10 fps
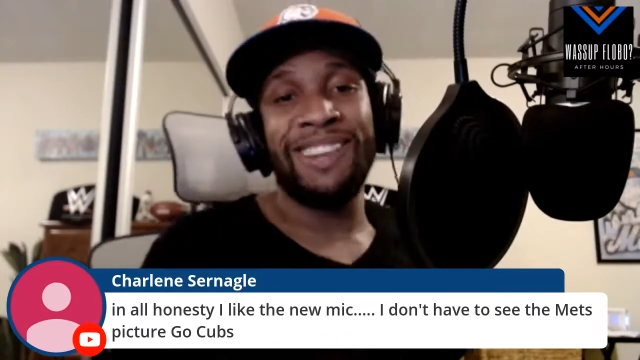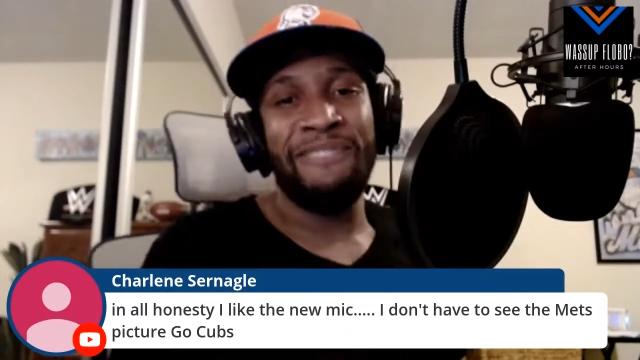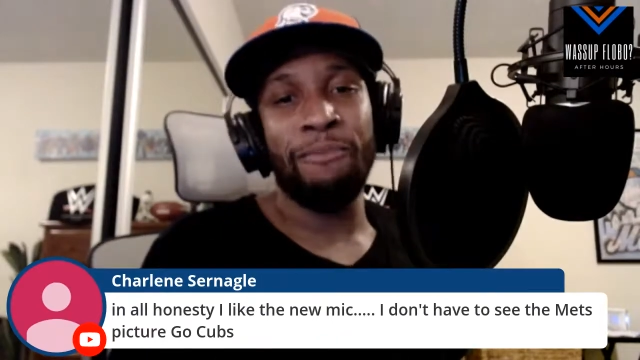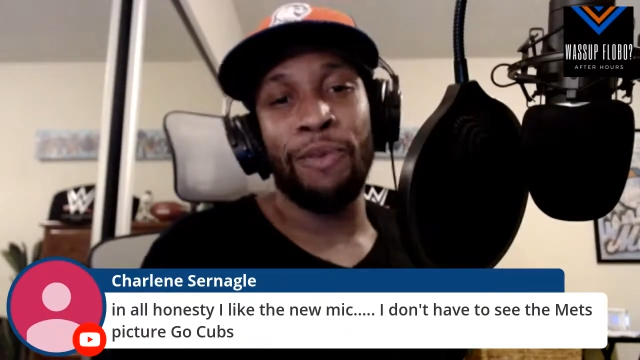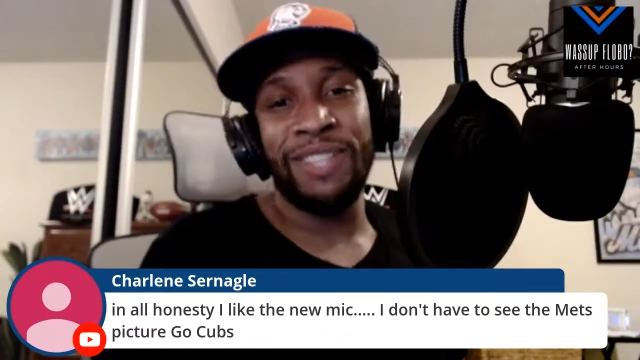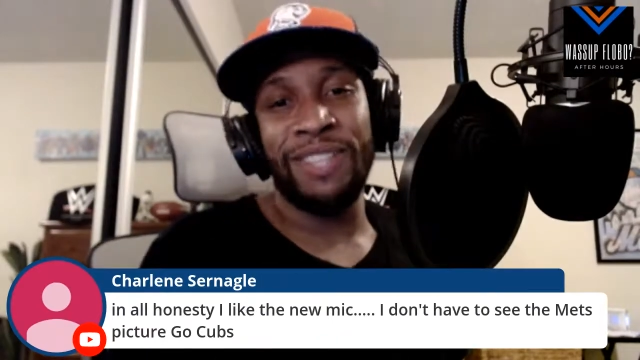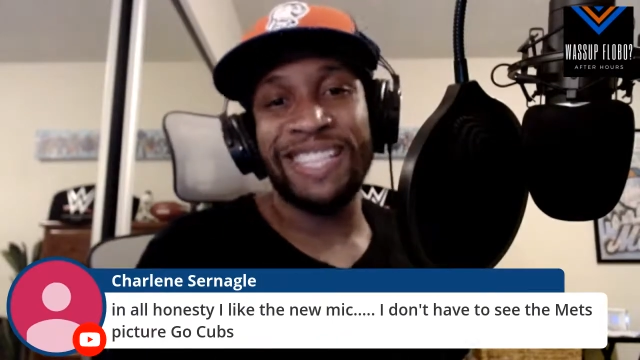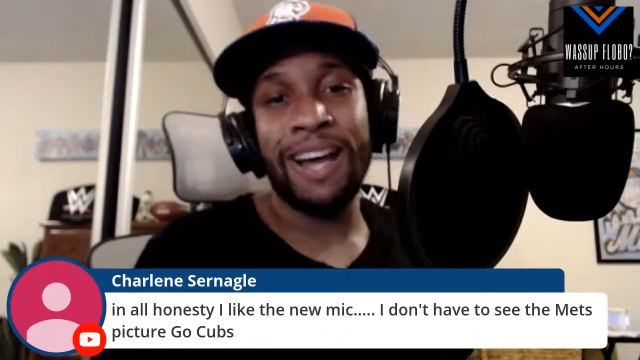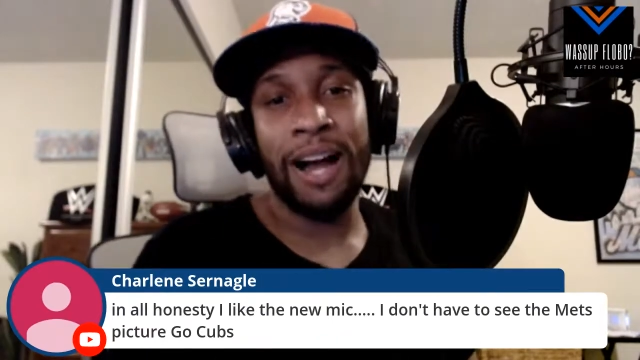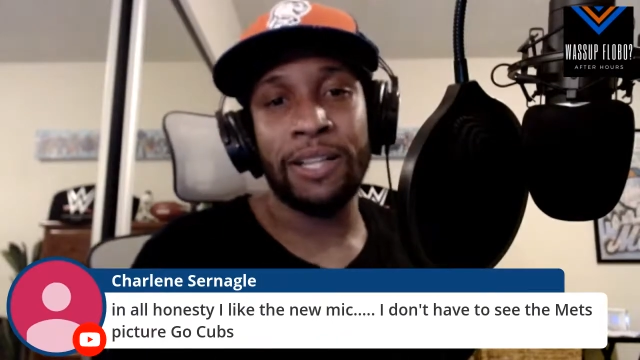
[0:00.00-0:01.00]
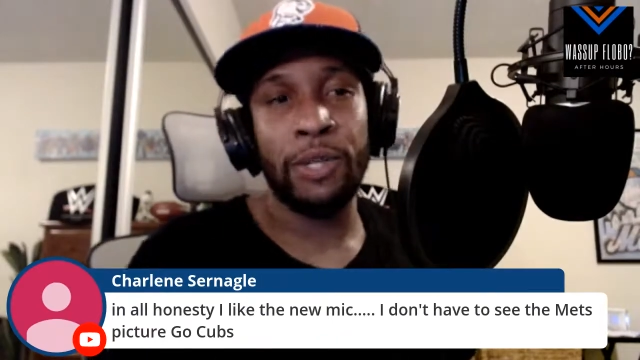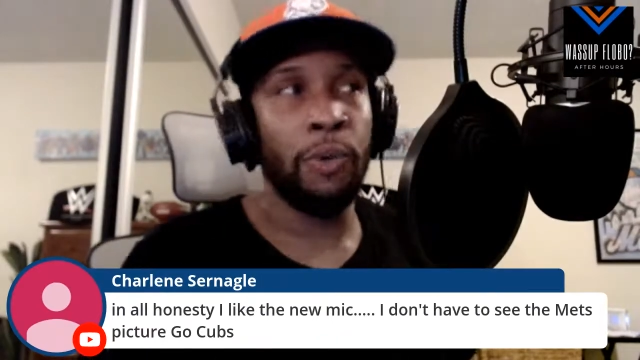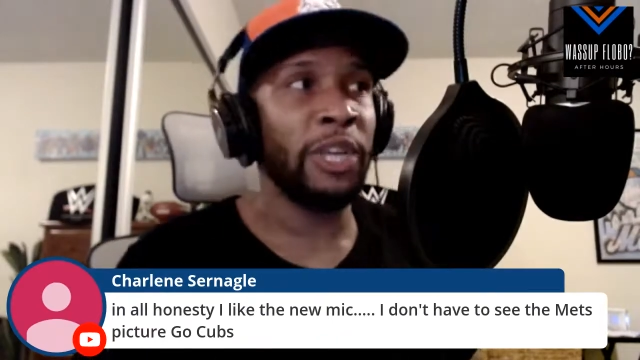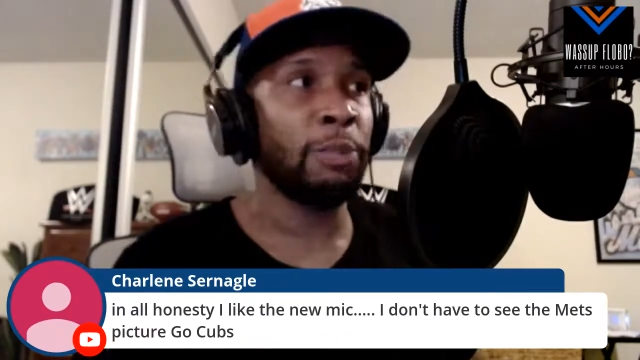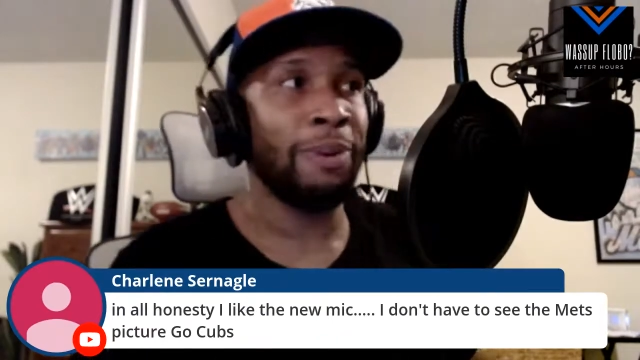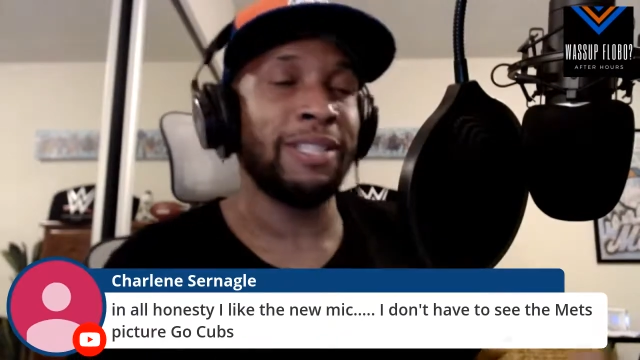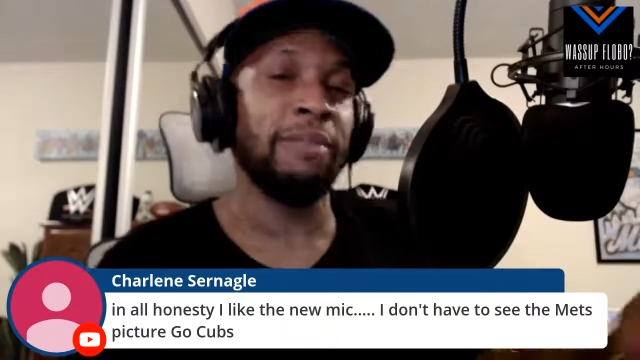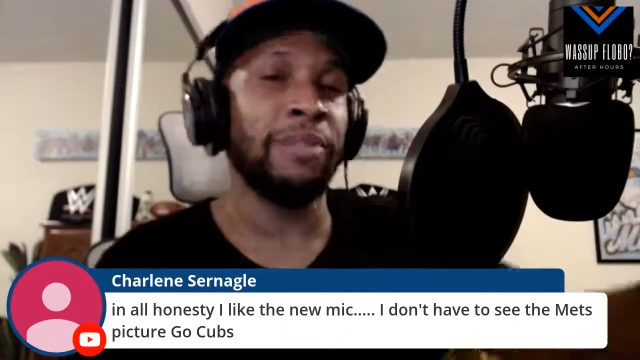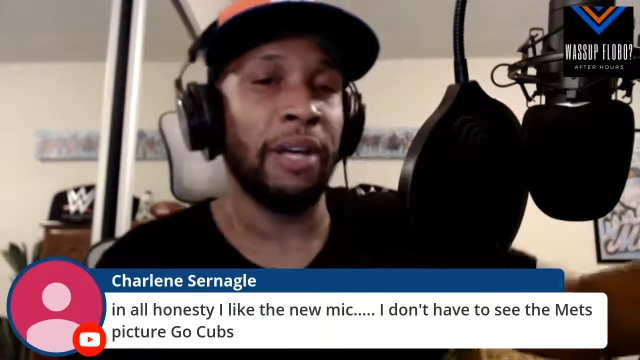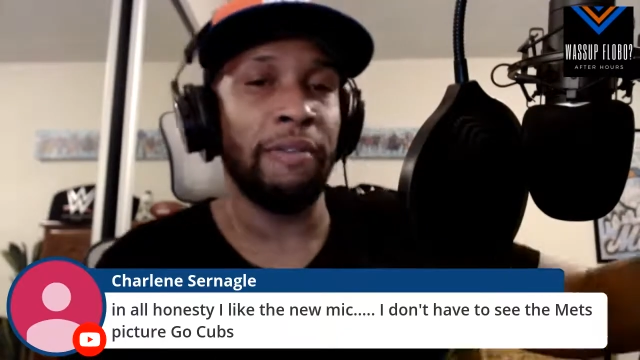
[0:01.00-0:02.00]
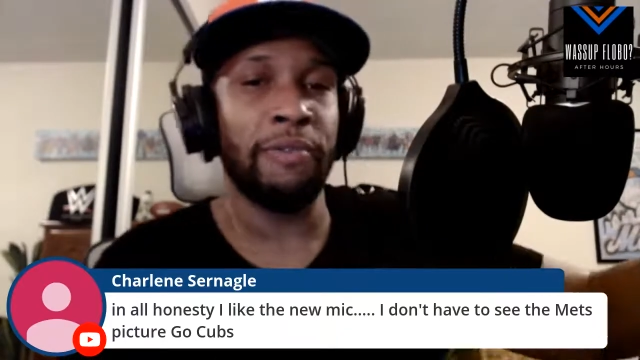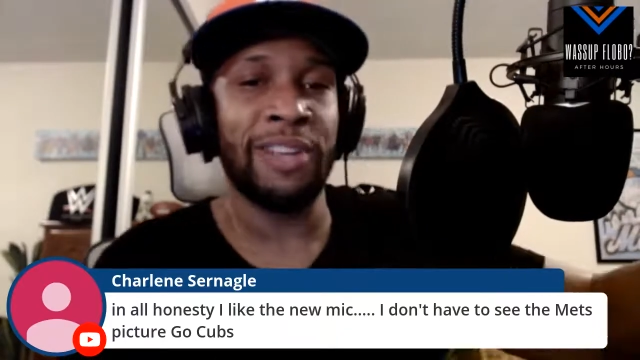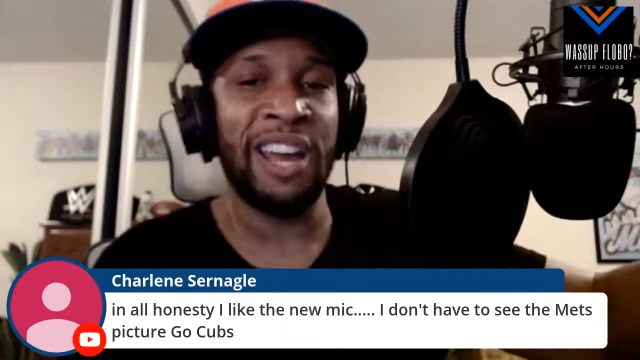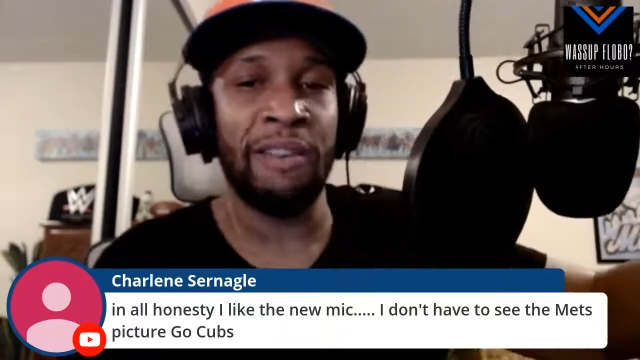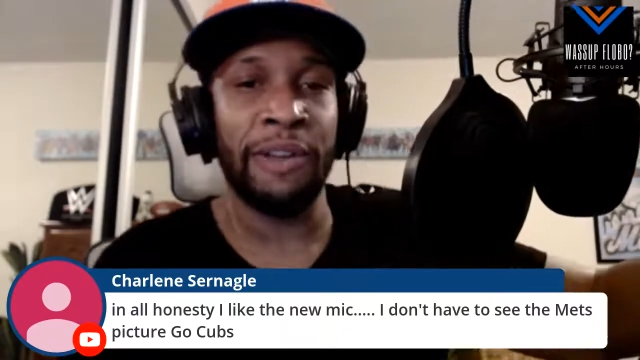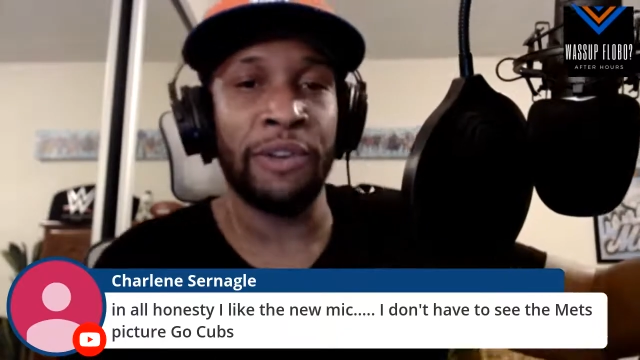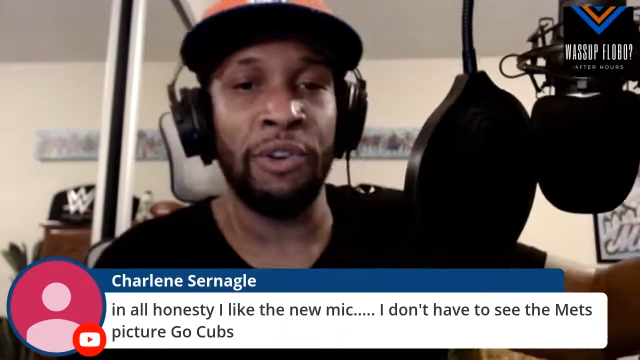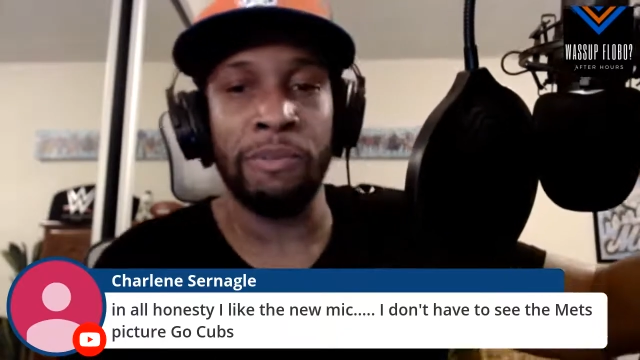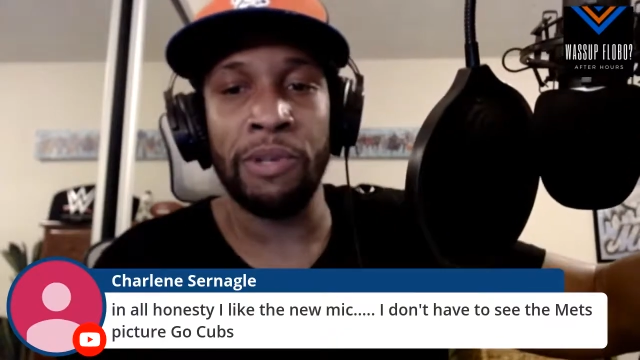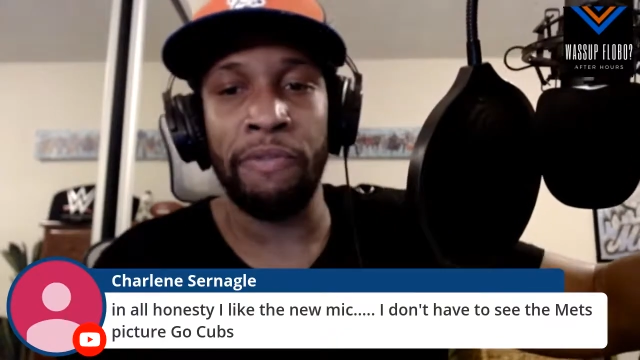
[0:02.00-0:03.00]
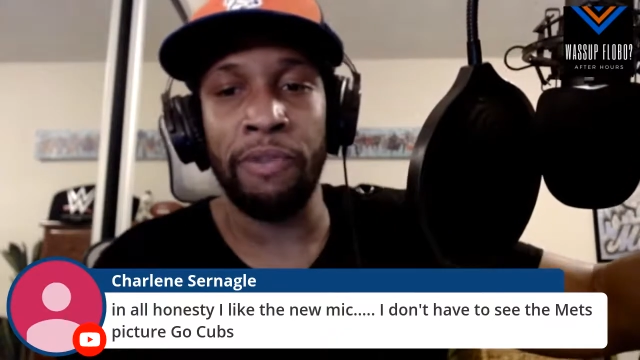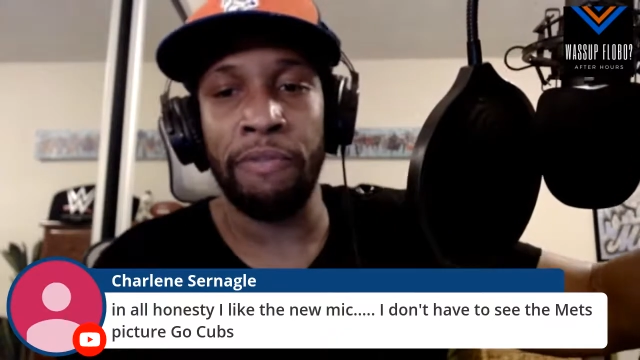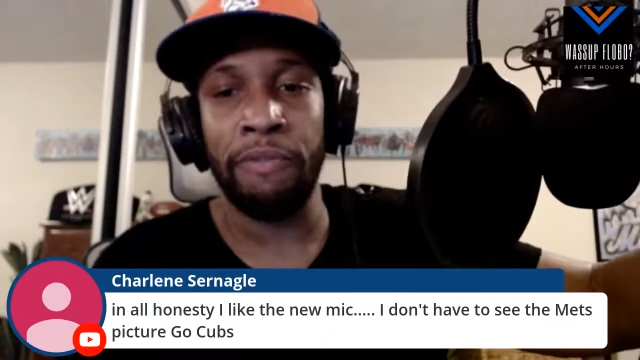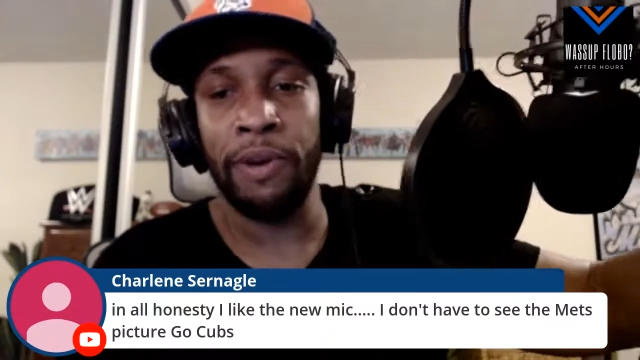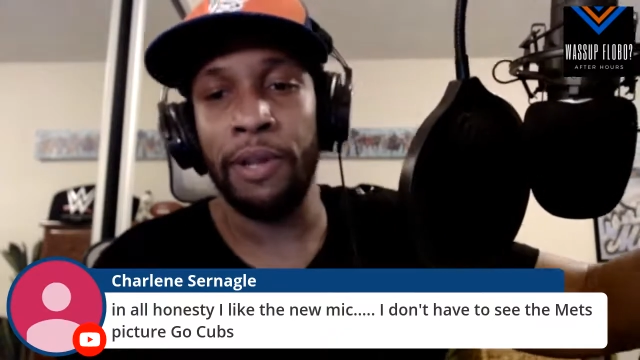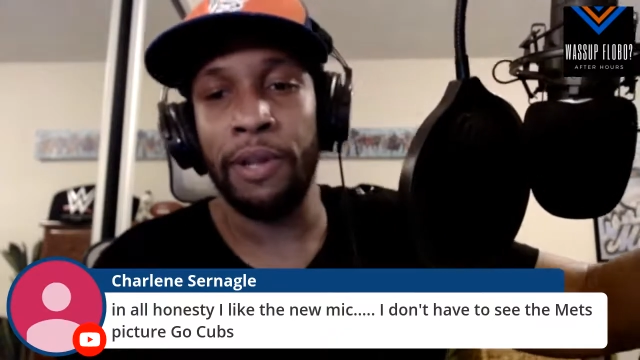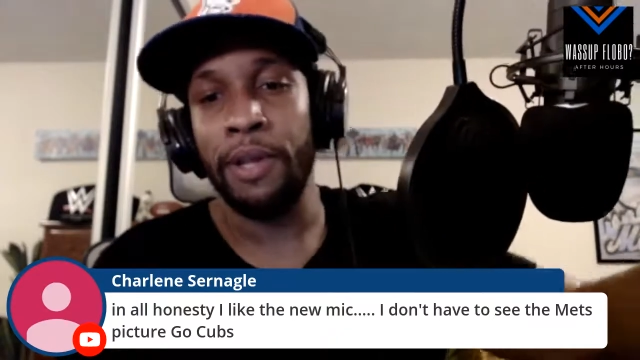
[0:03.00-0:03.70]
have moved to TikTok to express themselves. So it's kind of like shooting himself in the foot.